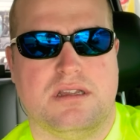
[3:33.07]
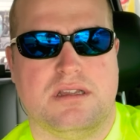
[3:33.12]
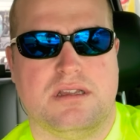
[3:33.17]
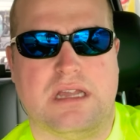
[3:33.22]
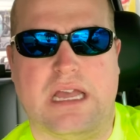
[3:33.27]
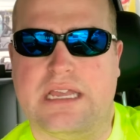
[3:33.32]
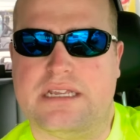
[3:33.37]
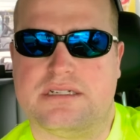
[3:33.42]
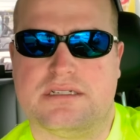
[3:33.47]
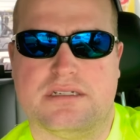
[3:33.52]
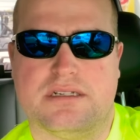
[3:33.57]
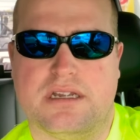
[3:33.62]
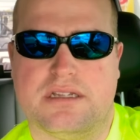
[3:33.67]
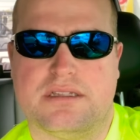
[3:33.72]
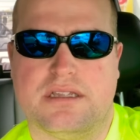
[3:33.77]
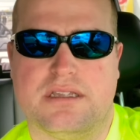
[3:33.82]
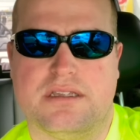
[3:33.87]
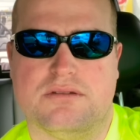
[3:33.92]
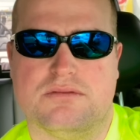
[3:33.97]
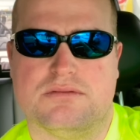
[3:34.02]
Actually, I
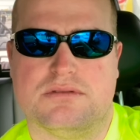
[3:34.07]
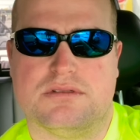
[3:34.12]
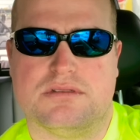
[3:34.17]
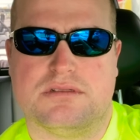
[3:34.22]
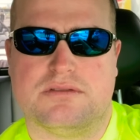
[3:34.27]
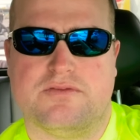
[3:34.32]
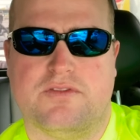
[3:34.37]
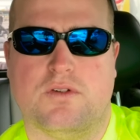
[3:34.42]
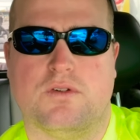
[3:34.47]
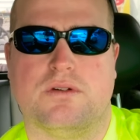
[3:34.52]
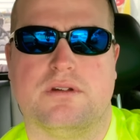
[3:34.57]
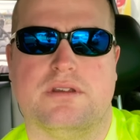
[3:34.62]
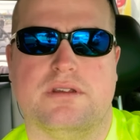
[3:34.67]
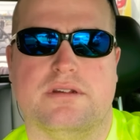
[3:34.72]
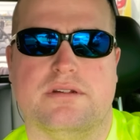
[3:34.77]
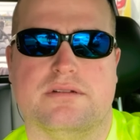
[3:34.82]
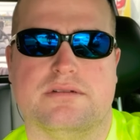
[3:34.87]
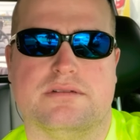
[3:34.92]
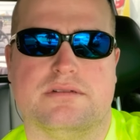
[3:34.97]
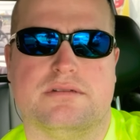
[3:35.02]
think it was four
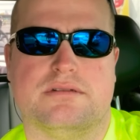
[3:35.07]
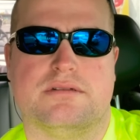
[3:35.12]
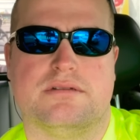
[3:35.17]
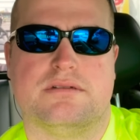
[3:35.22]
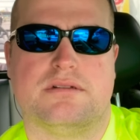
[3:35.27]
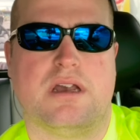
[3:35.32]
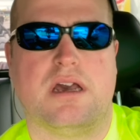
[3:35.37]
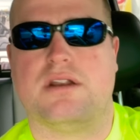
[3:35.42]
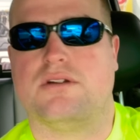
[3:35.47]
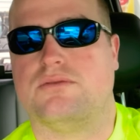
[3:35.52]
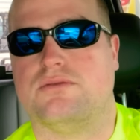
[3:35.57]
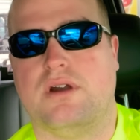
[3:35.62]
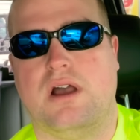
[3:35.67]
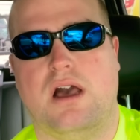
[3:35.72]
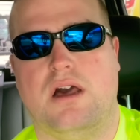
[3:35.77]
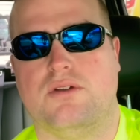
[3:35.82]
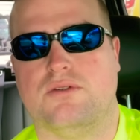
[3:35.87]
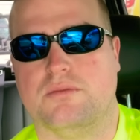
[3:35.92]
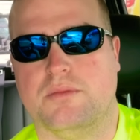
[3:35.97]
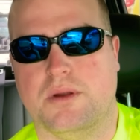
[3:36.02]
years. I don't I
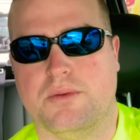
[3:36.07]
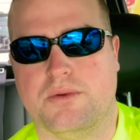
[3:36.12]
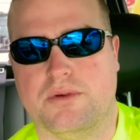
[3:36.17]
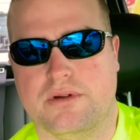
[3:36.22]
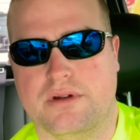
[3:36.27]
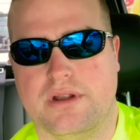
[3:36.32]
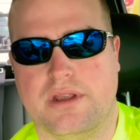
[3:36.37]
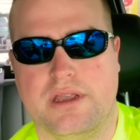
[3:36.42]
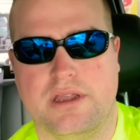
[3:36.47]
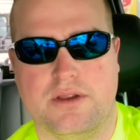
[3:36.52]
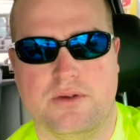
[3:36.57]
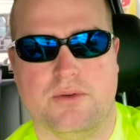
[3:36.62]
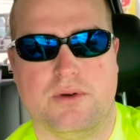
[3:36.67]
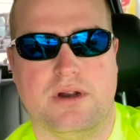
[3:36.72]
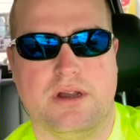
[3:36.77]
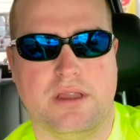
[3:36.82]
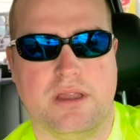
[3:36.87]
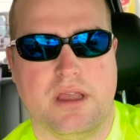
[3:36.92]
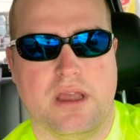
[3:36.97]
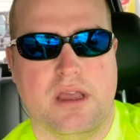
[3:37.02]
don't remember.
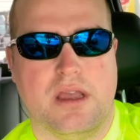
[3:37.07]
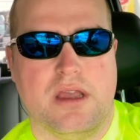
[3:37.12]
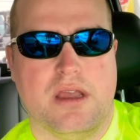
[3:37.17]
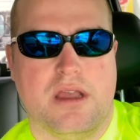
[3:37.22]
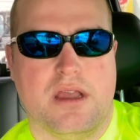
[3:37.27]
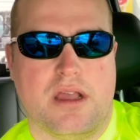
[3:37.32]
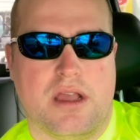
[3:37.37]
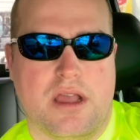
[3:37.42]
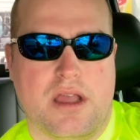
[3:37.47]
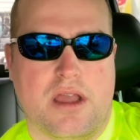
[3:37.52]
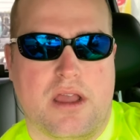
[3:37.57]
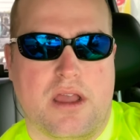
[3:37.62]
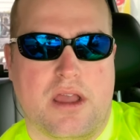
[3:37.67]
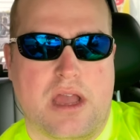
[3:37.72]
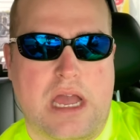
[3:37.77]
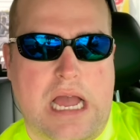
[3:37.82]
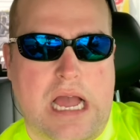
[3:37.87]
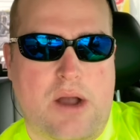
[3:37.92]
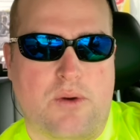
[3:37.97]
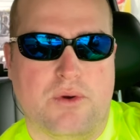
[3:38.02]
Anyway,
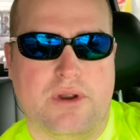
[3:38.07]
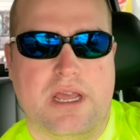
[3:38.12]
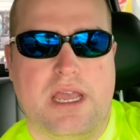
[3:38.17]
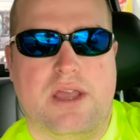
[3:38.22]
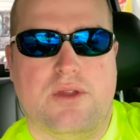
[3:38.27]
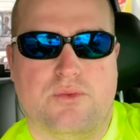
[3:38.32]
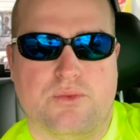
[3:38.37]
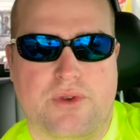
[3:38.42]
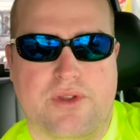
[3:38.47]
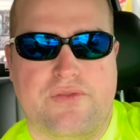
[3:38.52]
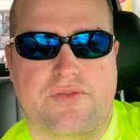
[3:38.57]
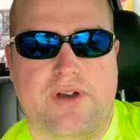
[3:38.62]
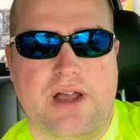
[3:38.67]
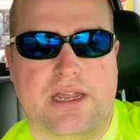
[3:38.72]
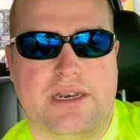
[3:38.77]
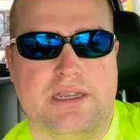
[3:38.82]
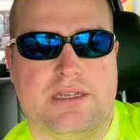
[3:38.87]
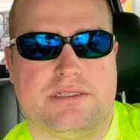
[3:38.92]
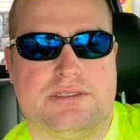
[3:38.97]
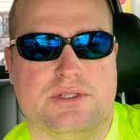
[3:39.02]
I went ahead and
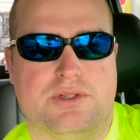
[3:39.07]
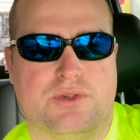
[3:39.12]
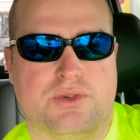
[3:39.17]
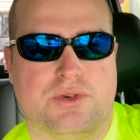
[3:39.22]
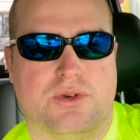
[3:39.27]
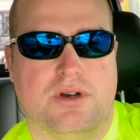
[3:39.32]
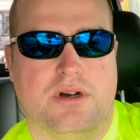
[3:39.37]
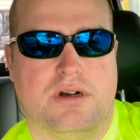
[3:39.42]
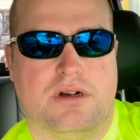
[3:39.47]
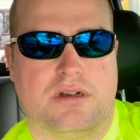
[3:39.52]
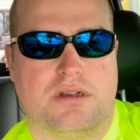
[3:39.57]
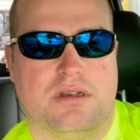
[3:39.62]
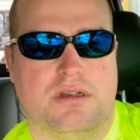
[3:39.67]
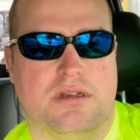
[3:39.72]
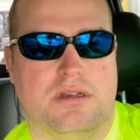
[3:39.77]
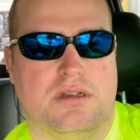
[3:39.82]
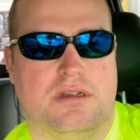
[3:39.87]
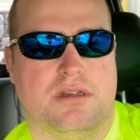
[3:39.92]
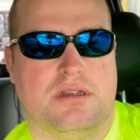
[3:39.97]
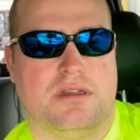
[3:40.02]
refinanced the truck
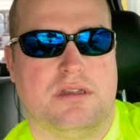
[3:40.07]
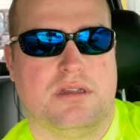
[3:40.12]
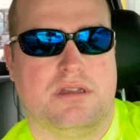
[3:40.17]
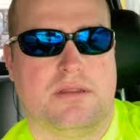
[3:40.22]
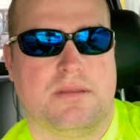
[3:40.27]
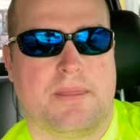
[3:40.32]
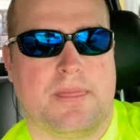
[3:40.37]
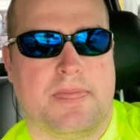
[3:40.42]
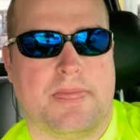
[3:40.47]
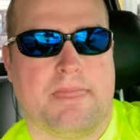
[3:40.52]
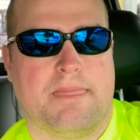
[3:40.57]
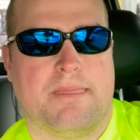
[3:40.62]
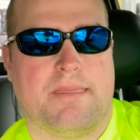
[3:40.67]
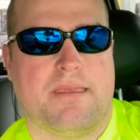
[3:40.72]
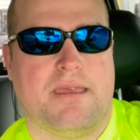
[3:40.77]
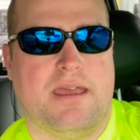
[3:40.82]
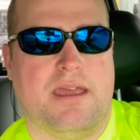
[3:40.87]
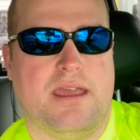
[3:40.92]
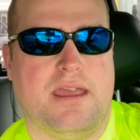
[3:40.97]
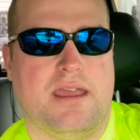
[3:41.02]

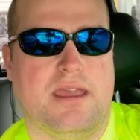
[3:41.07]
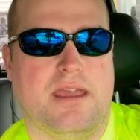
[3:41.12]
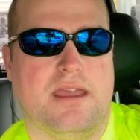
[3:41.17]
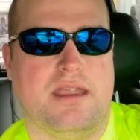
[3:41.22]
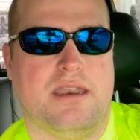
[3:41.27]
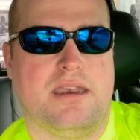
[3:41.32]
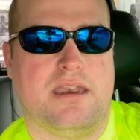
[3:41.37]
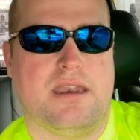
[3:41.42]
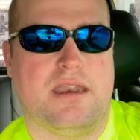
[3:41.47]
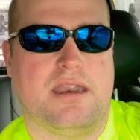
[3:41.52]
and